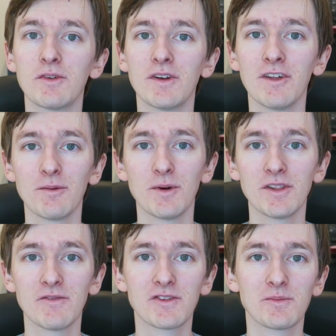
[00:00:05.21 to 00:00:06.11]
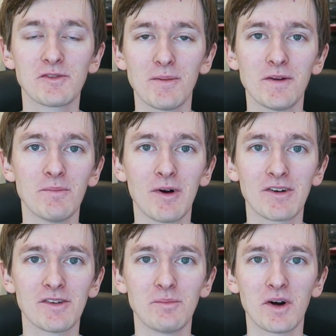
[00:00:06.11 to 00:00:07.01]
to another month of subscription
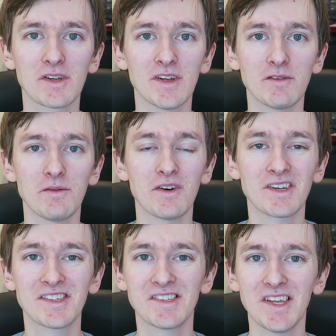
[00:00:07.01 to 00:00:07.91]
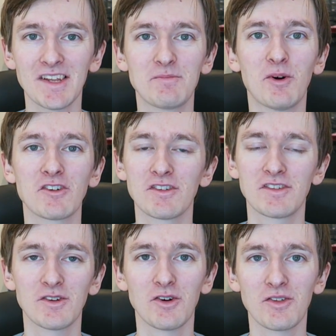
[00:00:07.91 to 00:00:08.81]
box unboxings. We've got 6
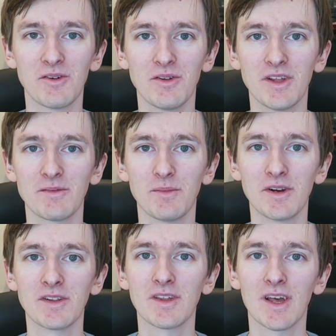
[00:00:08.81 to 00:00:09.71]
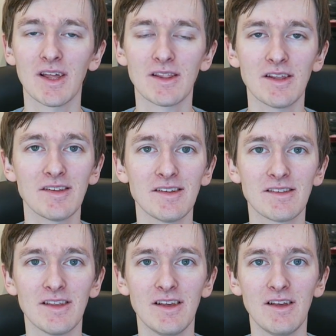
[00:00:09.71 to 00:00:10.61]
boxes to go through this month. This
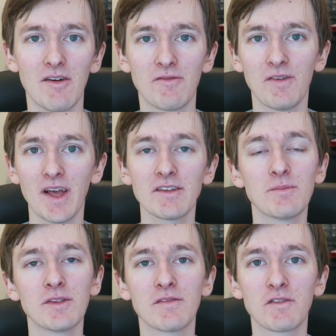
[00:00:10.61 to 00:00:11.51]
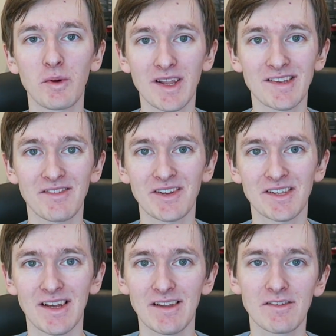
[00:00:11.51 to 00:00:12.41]
is the first month of
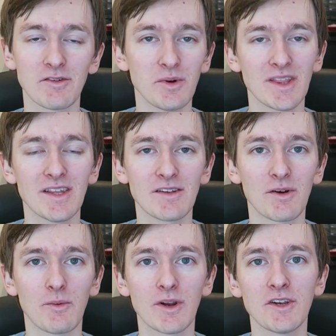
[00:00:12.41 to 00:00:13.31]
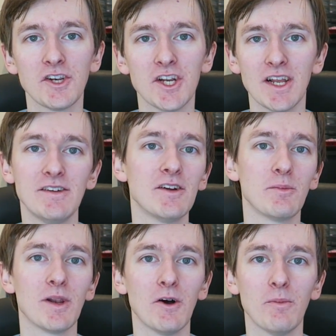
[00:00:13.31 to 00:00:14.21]
2017, so with this I want to change it
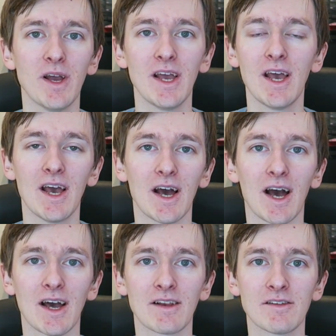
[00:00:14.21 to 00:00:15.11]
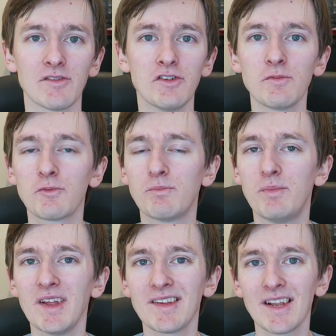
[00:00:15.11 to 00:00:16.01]
up a little bit and just
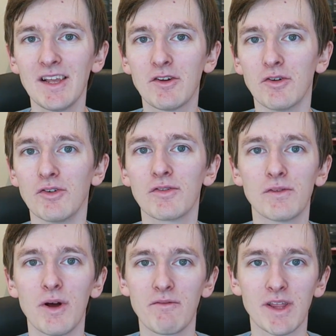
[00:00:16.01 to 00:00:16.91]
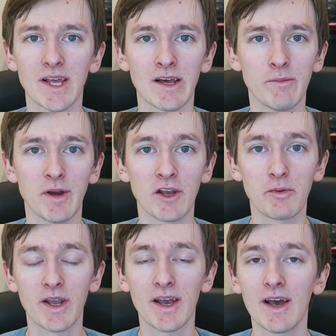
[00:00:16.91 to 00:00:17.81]
basically go through everything a little bit
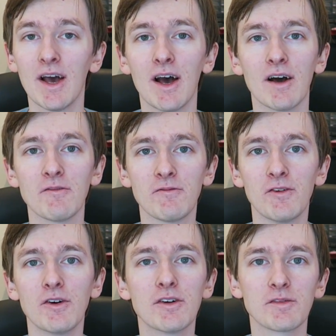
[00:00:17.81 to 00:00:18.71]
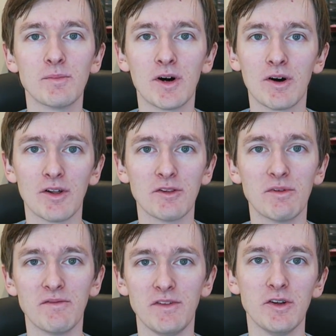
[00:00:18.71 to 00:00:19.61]
quicker and focus more on the
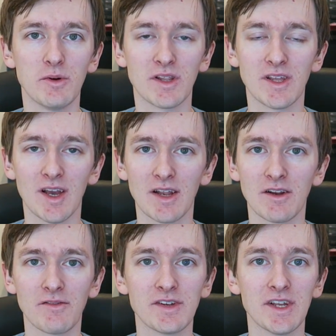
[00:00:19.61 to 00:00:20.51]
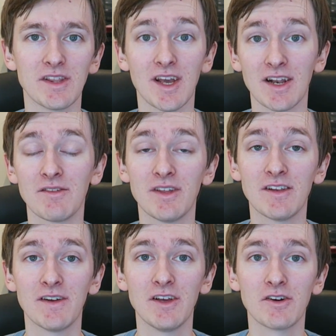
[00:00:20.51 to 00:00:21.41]
review at the end. Obviously at the end of
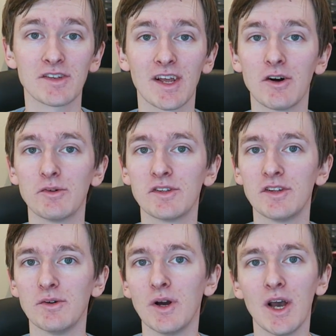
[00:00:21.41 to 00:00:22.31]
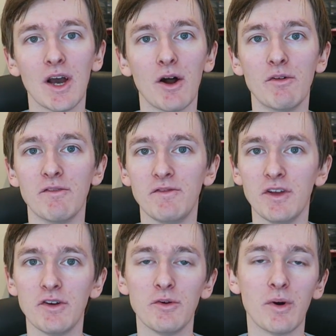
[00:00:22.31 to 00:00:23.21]
these videos I always do a
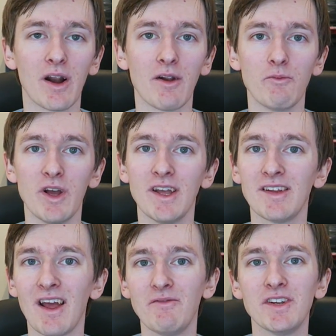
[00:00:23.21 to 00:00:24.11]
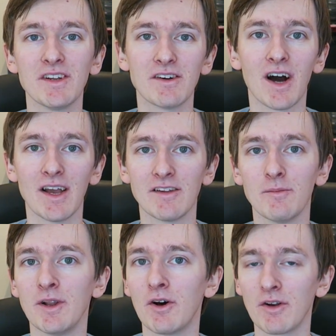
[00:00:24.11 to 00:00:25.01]
review where I rate every single
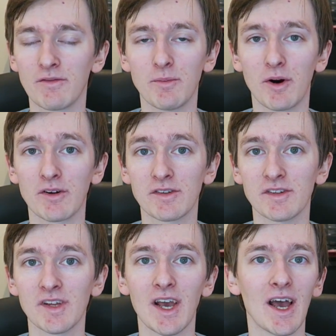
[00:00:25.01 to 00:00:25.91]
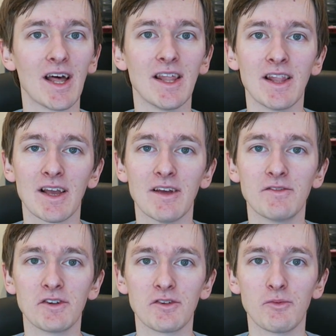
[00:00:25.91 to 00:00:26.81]
item in all of the boxes, and then that
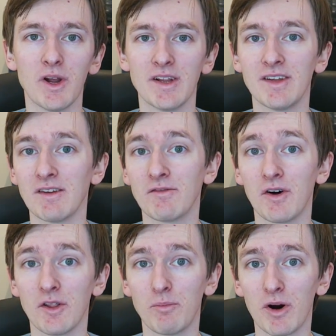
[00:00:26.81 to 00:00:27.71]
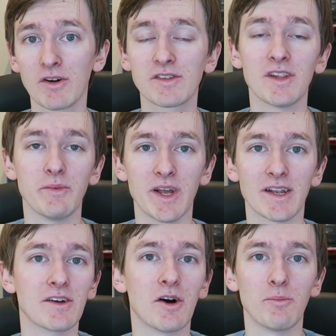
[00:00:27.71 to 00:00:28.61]
gives us a rating for the box, and then we
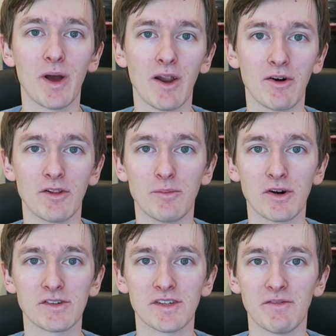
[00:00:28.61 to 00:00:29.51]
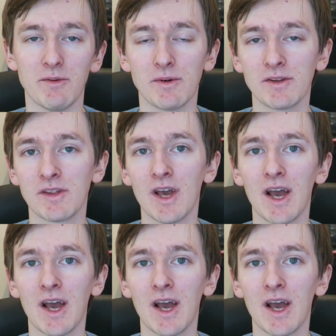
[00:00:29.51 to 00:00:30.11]
get to compare all the boxes every month.